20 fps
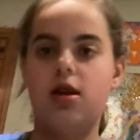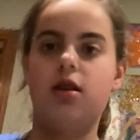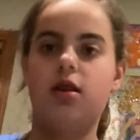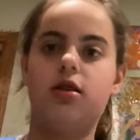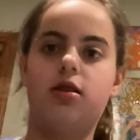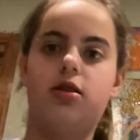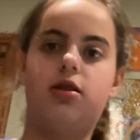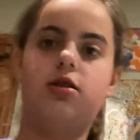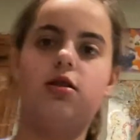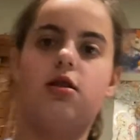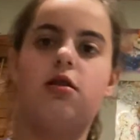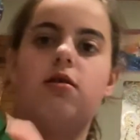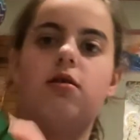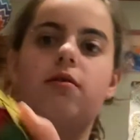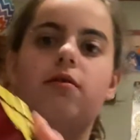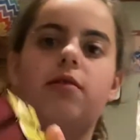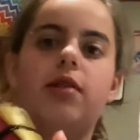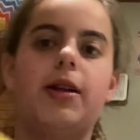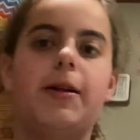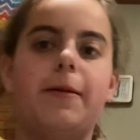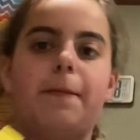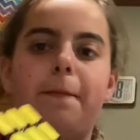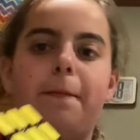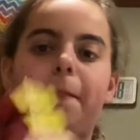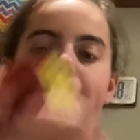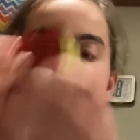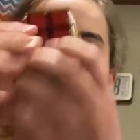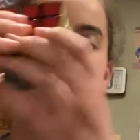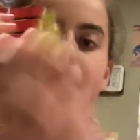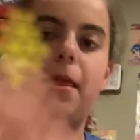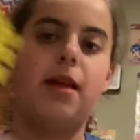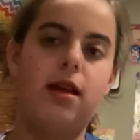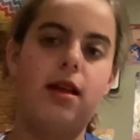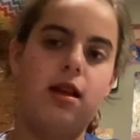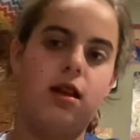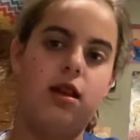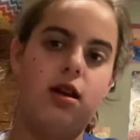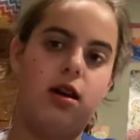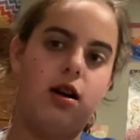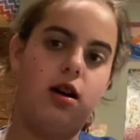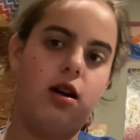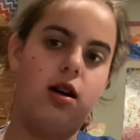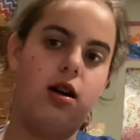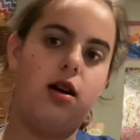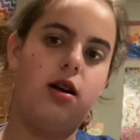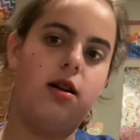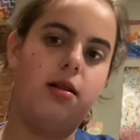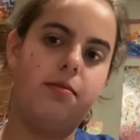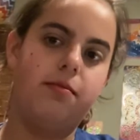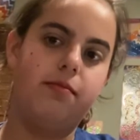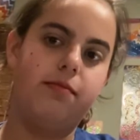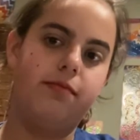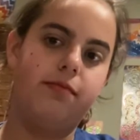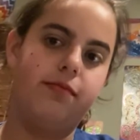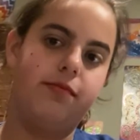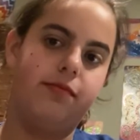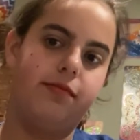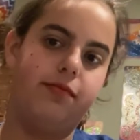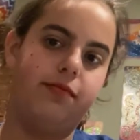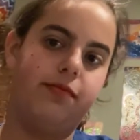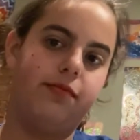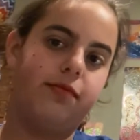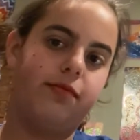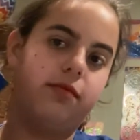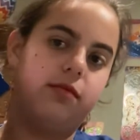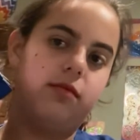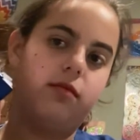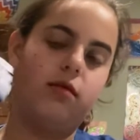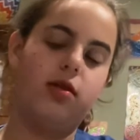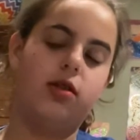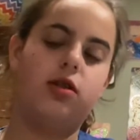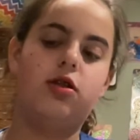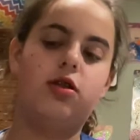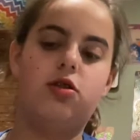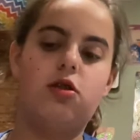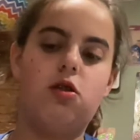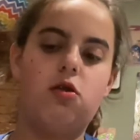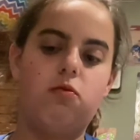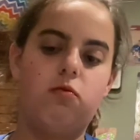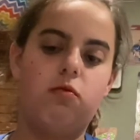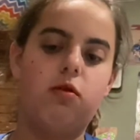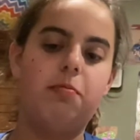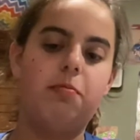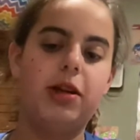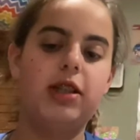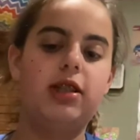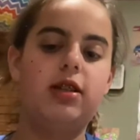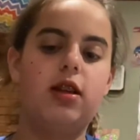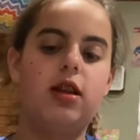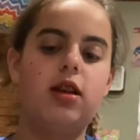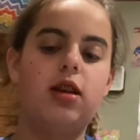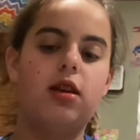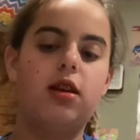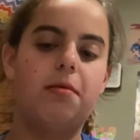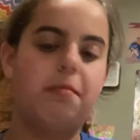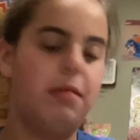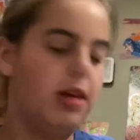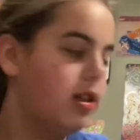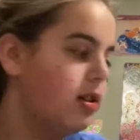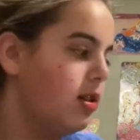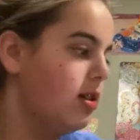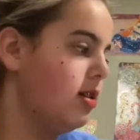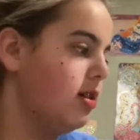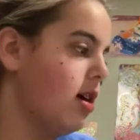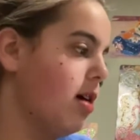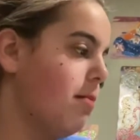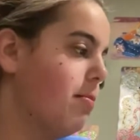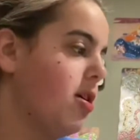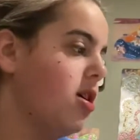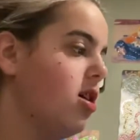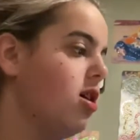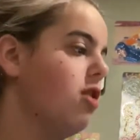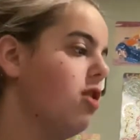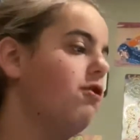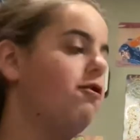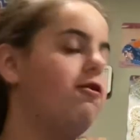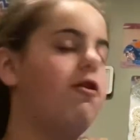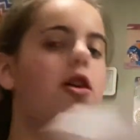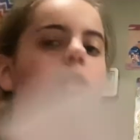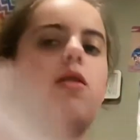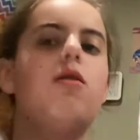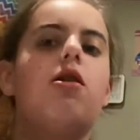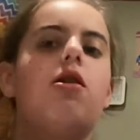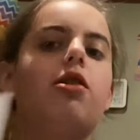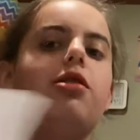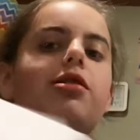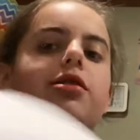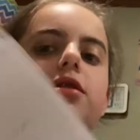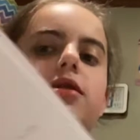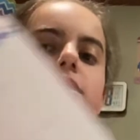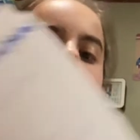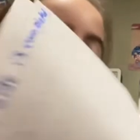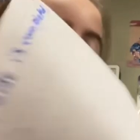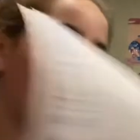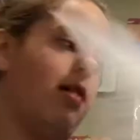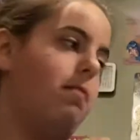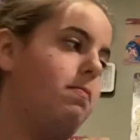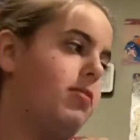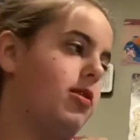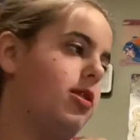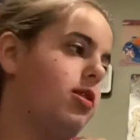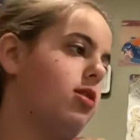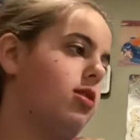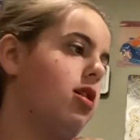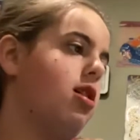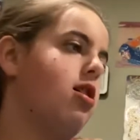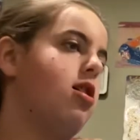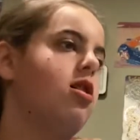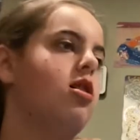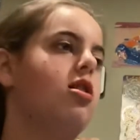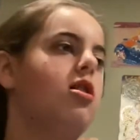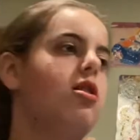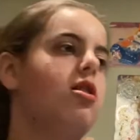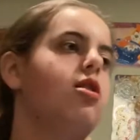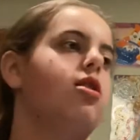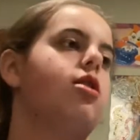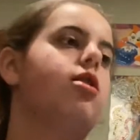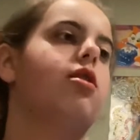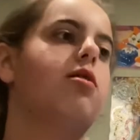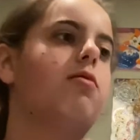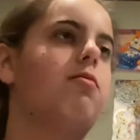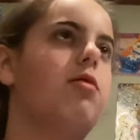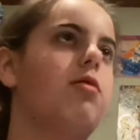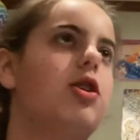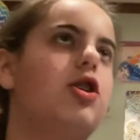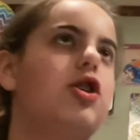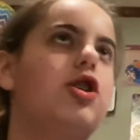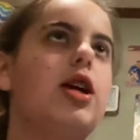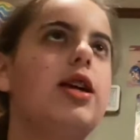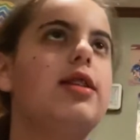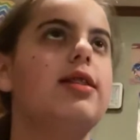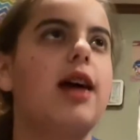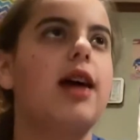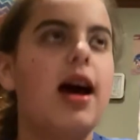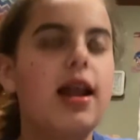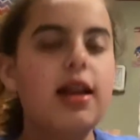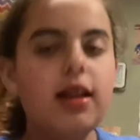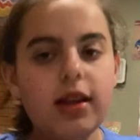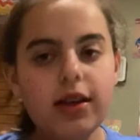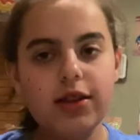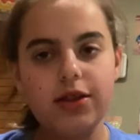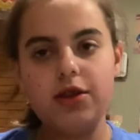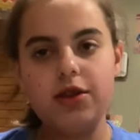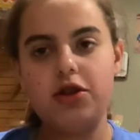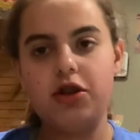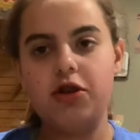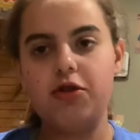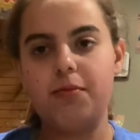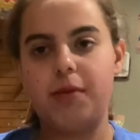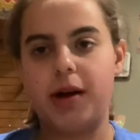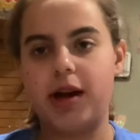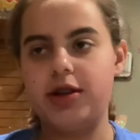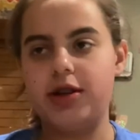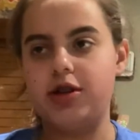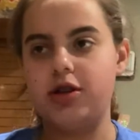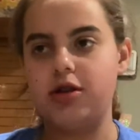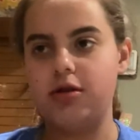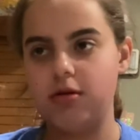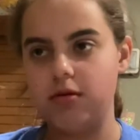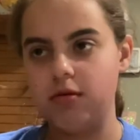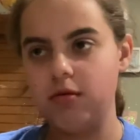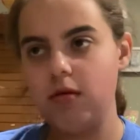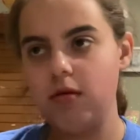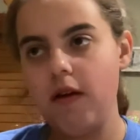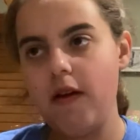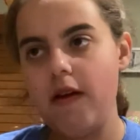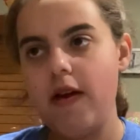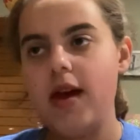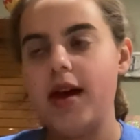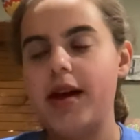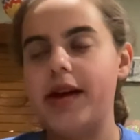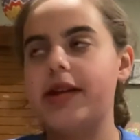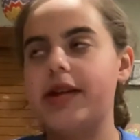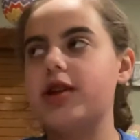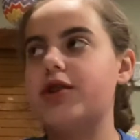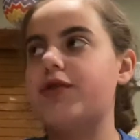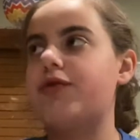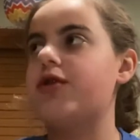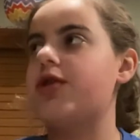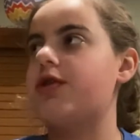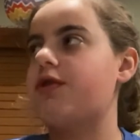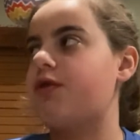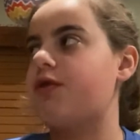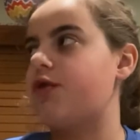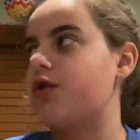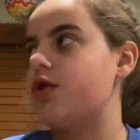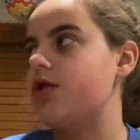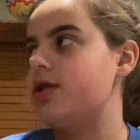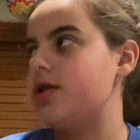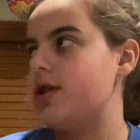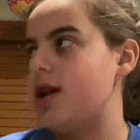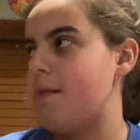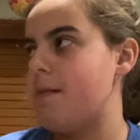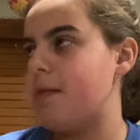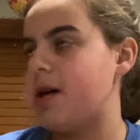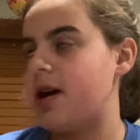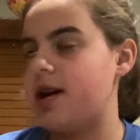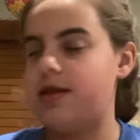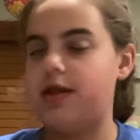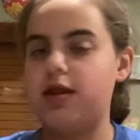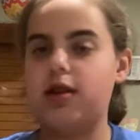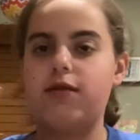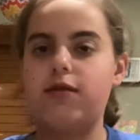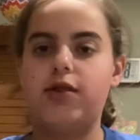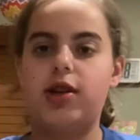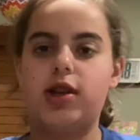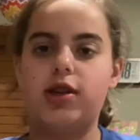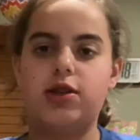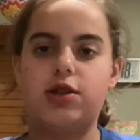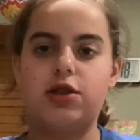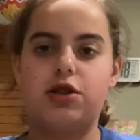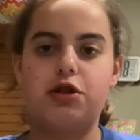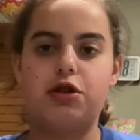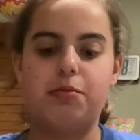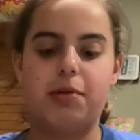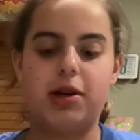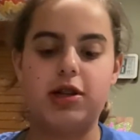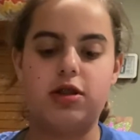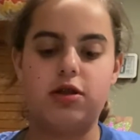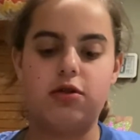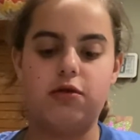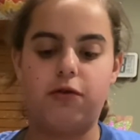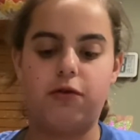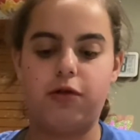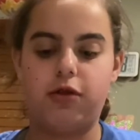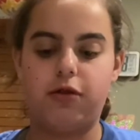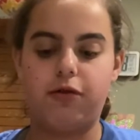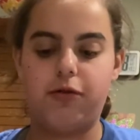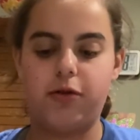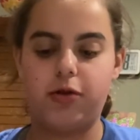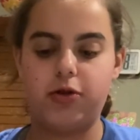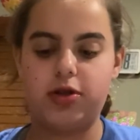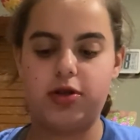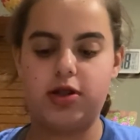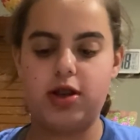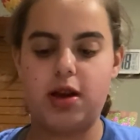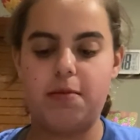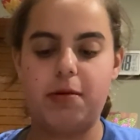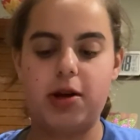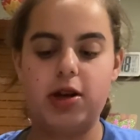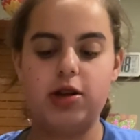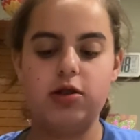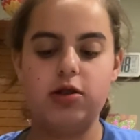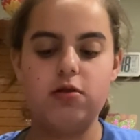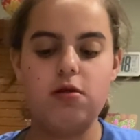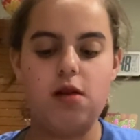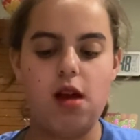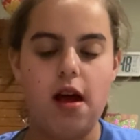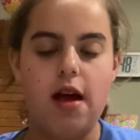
so we're basically gonna mix this up, follow all the steps, which it's kind of like the 2x2, at least for the first step. I think of it as the 2x2 for the first step I do